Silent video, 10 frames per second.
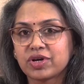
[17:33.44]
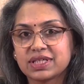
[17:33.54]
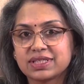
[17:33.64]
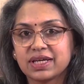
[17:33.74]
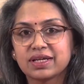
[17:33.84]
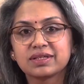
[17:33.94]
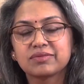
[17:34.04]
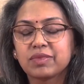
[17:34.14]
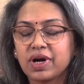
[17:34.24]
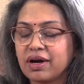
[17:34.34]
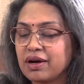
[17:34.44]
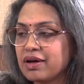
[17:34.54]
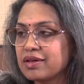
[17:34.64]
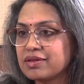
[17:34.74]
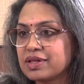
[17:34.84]
can see
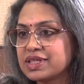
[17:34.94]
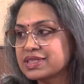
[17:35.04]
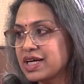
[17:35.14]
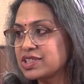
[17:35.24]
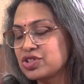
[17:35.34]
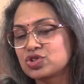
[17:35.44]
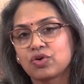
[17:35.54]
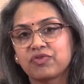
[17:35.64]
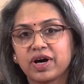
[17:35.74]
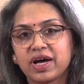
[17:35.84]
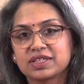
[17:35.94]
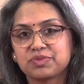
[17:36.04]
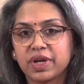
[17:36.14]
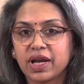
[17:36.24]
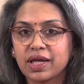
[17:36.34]
the discussion so far has
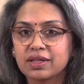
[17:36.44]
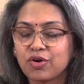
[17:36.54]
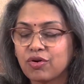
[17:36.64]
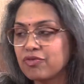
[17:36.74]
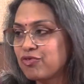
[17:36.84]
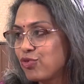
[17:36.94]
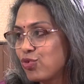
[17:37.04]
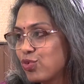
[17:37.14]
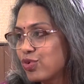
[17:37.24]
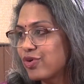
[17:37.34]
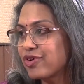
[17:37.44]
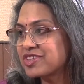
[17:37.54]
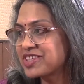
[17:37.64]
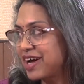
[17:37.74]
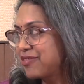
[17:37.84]
been either on food or
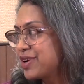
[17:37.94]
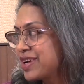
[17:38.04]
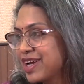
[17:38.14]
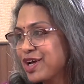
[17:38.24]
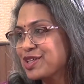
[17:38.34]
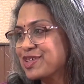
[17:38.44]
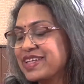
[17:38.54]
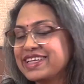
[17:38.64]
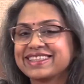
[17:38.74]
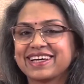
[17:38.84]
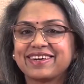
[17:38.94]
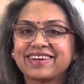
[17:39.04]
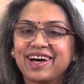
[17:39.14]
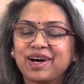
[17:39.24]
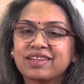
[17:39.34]
travel, so these
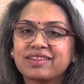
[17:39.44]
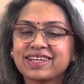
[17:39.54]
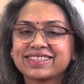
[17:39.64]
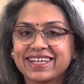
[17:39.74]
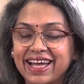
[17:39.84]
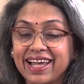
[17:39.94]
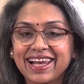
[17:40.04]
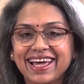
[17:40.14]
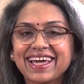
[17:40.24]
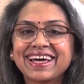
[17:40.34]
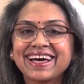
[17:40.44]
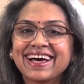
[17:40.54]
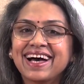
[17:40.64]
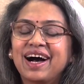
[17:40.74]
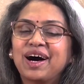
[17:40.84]
are things that I like.
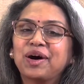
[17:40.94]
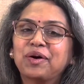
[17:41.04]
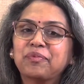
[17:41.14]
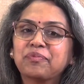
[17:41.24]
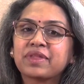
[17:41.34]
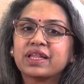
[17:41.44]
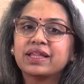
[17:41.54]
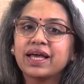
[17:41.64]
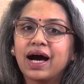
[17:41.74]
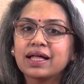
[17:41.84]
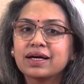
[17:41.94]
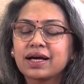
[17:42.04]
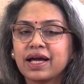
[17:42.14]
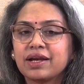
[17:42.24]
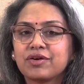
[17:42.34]
The other kind